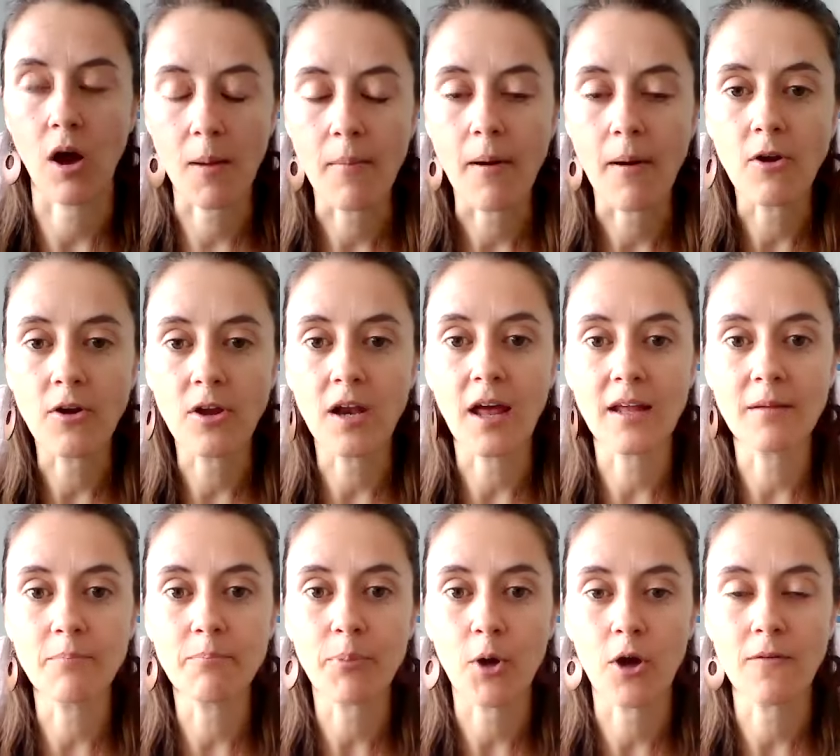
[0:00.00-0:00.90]
I'm on an
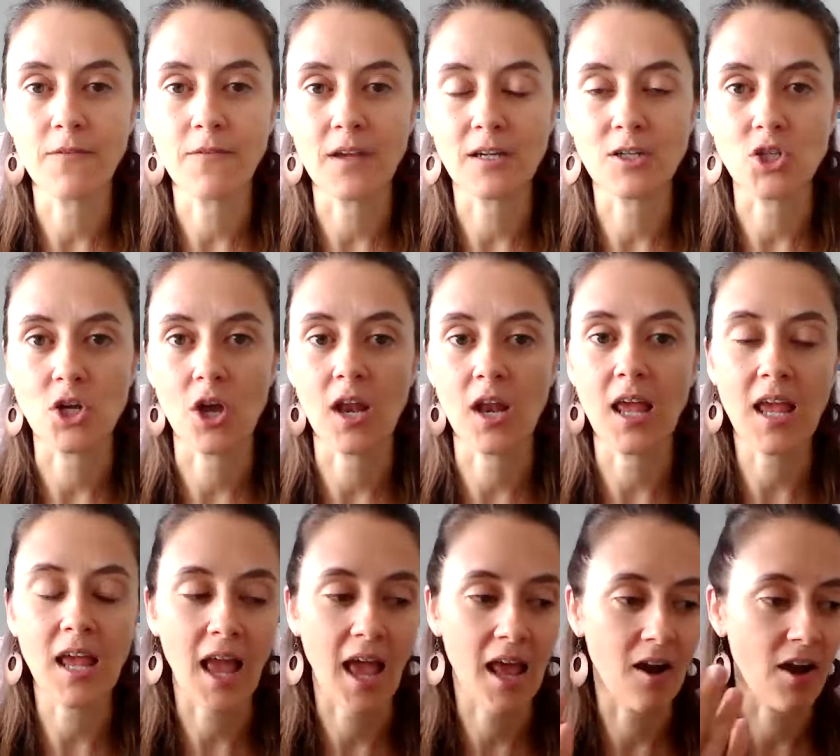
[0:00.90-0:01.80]
unperfect
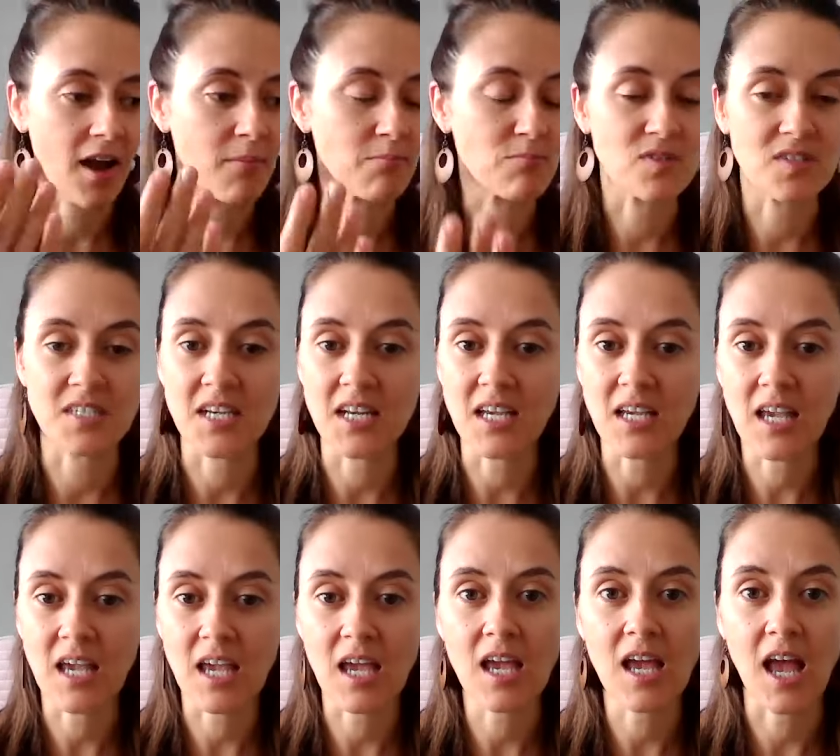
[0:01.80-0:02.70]
journey and I'm
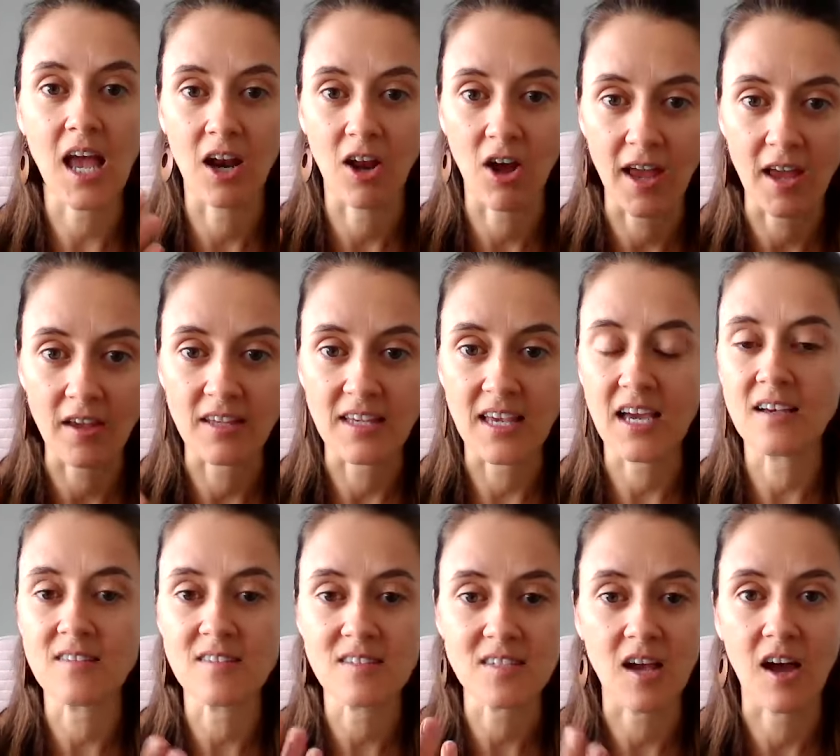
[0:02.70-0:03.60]
sitting here and
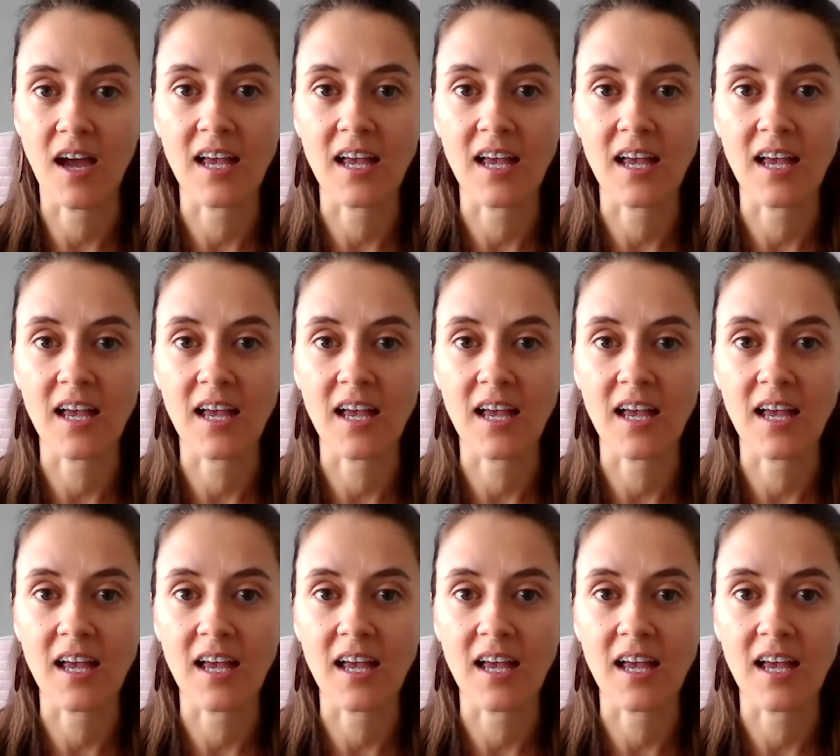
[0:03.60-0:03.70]
yes,